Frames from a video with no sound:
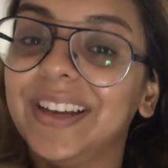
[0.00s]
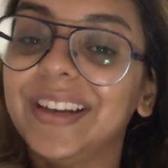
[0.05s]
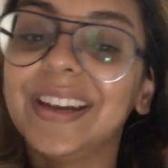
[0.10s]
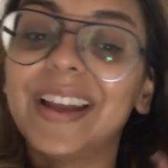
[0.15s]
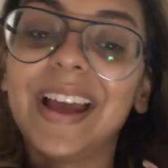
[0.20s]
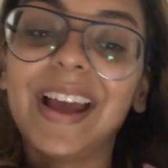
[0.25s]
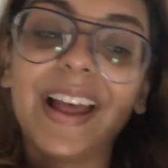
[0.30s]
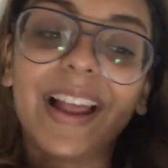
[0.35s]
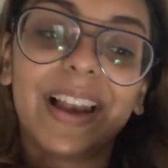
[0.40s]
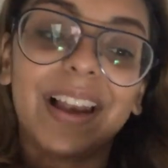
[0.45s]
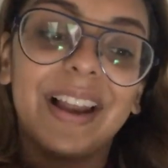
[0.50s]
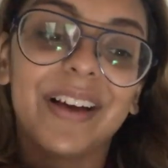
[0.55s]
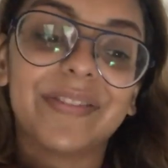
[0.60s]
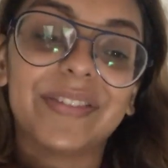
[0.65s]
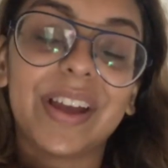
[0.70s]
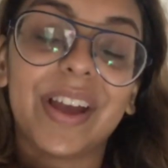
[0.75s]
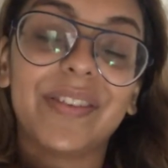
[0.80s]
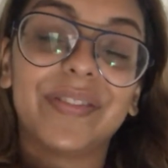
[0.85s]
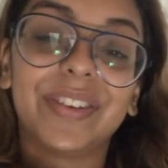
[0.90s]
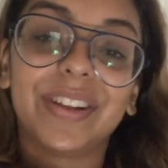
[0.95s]
it.
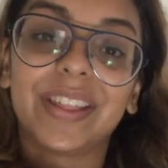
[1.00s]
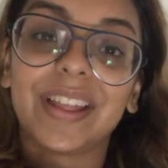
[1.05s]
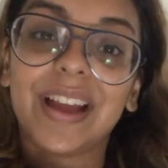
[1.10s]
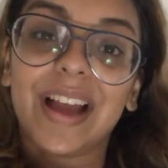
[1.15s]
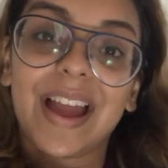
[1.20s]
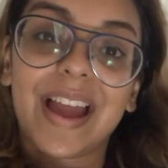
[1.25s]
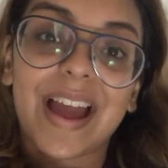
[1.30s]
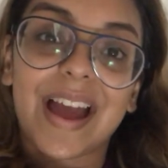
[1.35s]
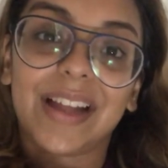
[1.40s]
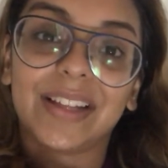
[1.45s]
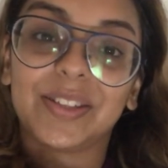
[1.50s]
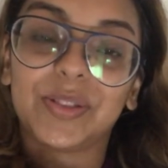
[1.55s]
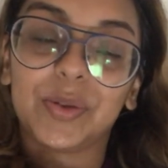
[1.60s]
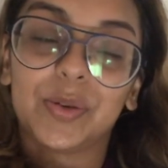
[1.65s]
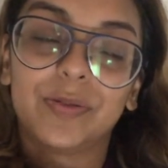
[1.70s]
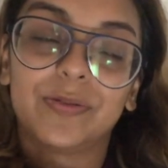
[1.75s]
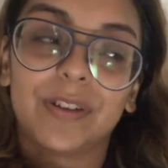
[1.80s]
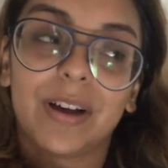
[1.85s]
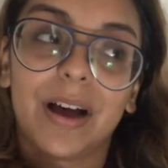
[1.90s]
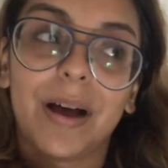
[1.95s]
Loved everything I had
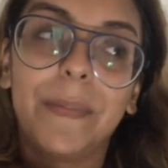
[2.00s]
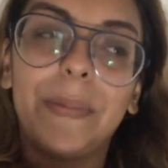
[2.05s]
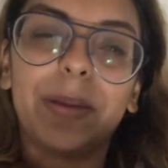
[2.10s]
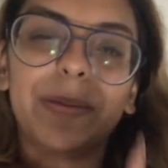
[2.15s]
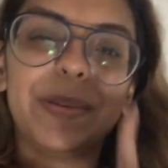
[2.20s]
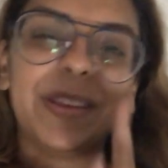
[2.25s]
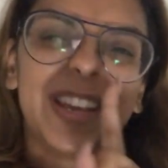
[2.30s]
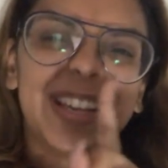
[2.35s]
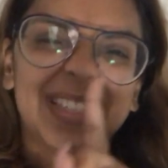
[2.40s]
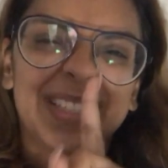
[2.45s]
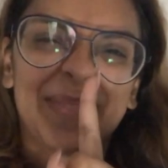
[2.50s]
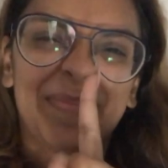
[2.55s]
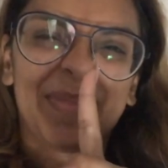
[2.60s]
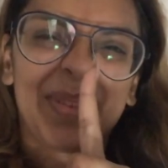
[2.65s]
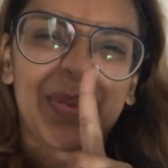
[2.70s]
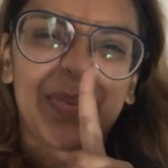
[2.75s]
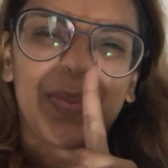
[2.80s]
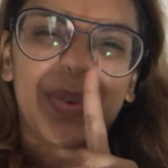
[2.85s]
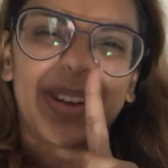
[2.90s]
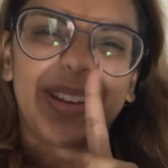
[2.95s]
so far, maybe except
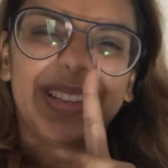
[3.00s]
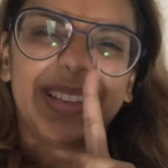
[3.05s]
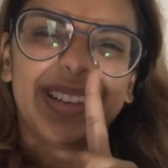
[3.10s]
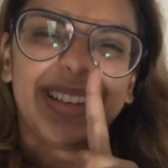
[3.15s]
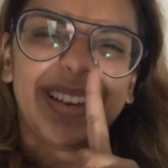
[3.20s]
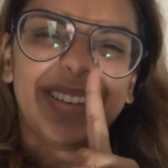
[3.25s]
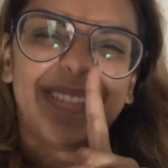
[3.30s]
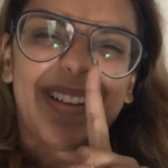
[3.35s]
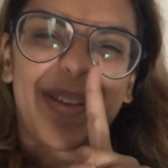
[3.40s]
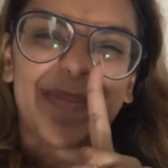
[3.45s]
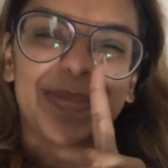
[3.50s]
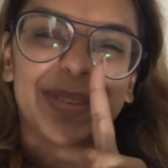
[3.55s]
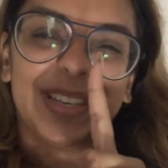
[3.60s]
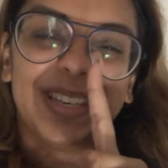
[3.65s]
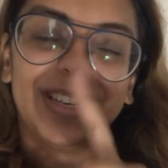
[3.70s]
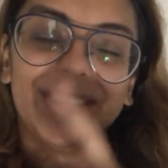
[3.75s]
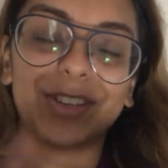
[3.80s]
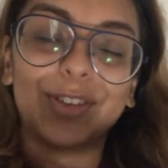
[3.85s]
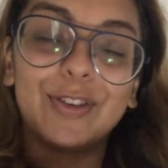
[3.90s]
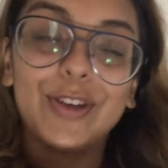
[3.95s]
that one little
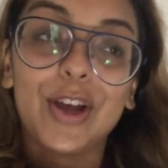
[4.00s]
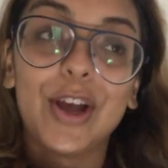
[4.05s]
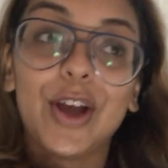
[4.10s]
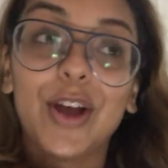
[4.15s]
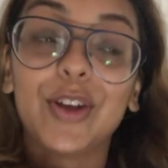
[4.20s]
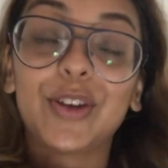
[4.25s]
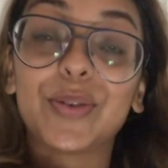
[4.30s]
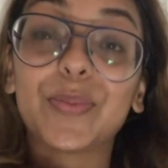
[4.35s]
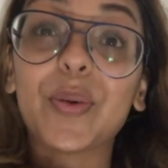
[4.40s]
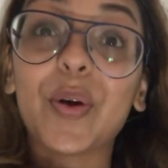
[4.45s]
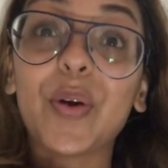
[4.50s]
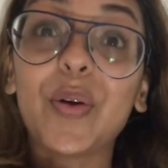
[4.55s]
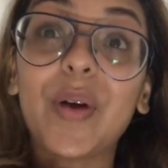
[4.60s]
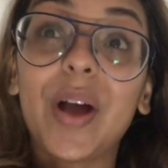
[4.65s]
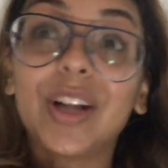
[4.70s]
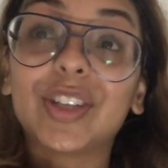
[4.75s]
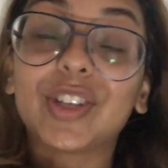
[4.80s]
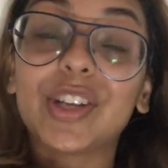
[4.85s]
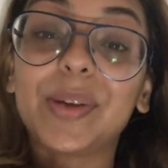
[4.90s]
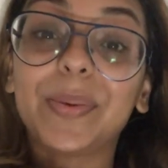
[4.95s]
ramen dish. Tomorrow,
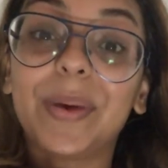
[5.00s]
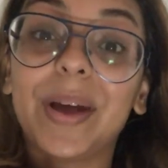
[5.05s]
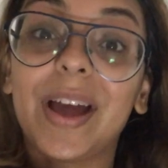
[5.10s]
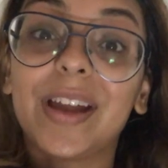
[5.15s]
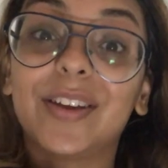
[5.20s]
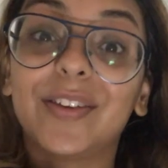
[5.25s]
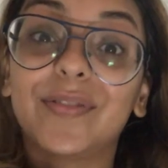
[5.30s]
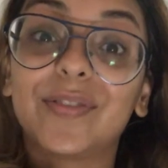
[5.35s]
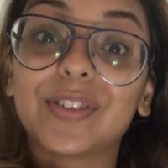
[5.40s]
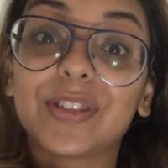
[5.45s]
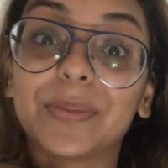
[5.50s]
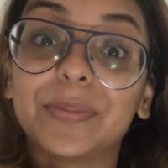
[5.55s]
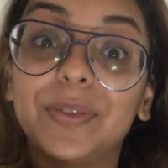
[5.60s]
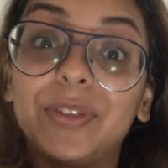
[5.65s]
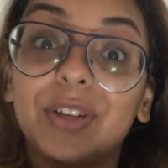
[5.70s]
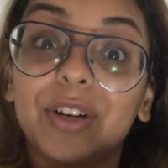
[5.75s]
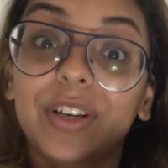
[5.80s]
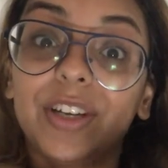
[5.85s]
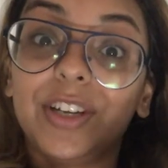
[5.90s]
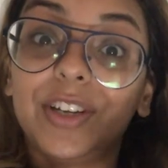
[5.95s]
actually, we're headed for some
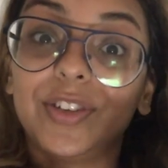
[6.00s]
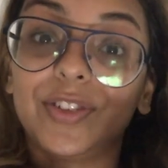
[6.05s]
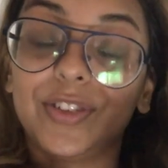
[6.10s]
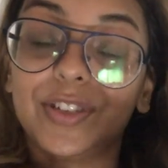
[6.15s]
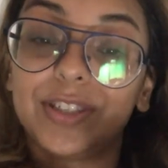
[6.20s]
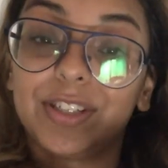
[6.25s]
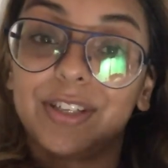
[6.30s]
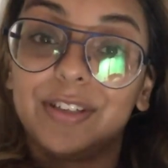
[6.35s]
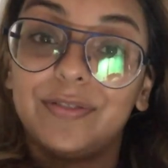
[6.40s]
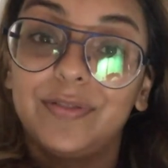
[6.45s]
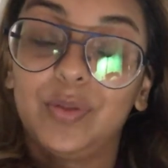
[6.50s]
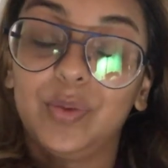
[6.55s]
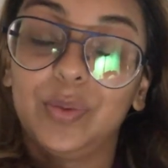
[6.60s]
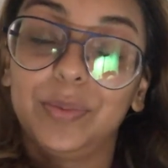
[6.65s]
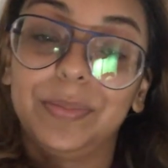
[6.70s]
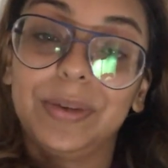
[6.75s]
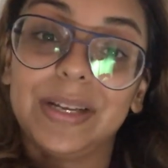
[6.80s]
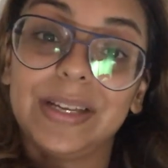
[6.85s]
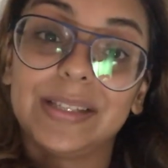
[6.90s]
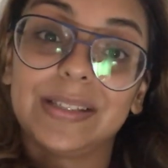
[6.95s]
really interesting
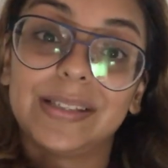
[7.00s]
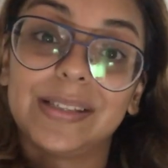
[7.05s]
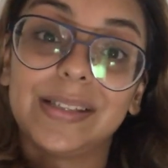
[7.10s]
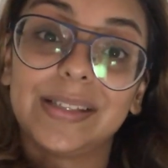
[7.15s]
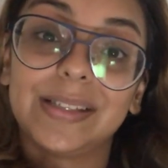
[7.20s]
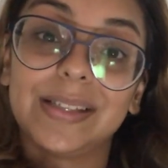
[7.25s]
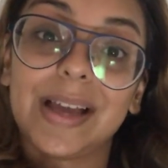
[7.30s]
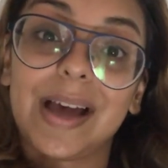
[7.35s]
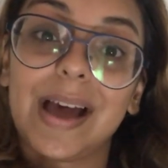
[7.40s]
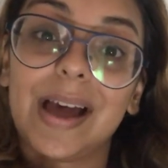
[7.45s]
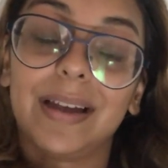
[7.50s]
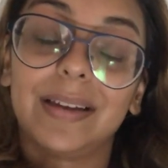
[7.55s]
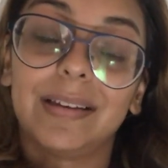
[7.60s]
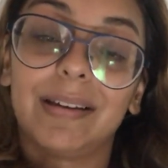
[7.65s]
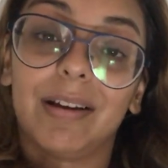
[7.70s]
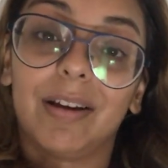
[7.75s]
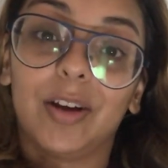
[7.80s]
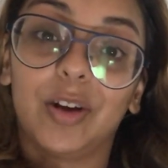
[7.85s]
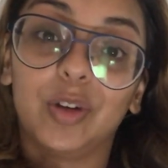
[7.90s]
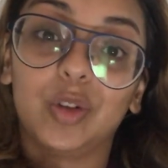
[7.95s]
food places
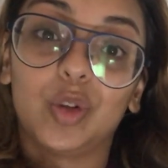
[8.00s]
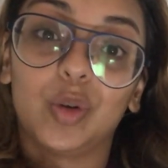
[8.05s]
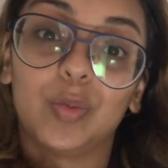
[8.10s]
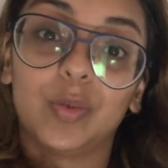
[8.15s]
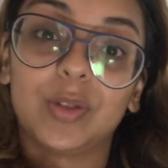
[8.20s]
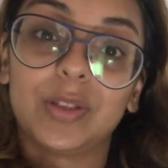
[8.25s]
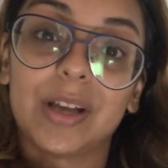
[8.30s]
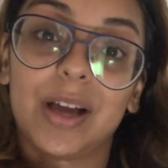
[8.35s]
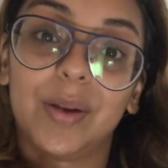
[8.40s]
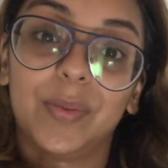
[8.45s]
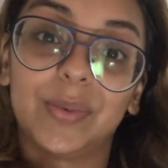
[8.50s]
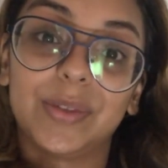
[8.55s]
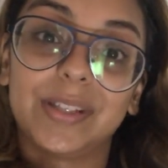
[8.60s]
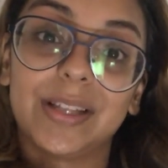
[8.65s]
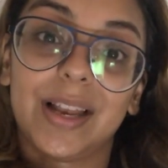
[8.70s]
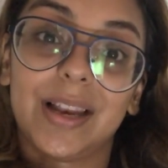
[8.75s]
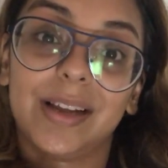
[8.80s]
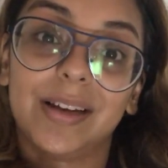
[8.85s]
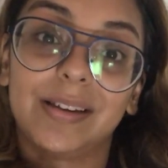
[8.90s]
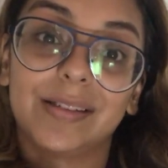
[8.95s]
that Tomo San was
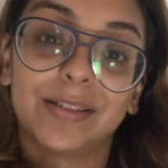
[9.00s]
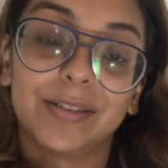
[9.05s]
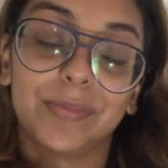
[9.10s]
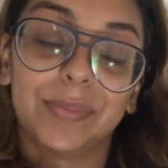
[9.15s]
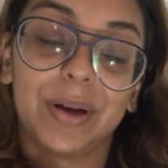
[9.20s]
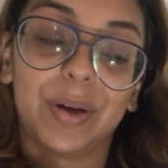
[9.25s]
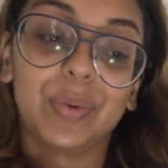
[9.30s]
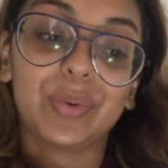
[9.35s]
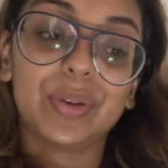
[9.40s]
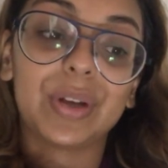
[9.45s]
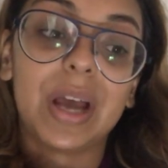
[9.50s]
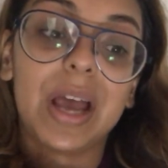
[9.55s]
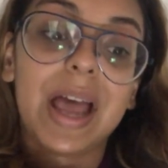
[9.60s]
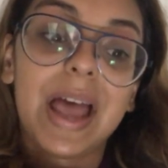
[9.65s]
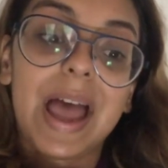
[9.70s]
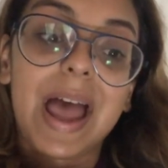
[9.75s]
telling us about,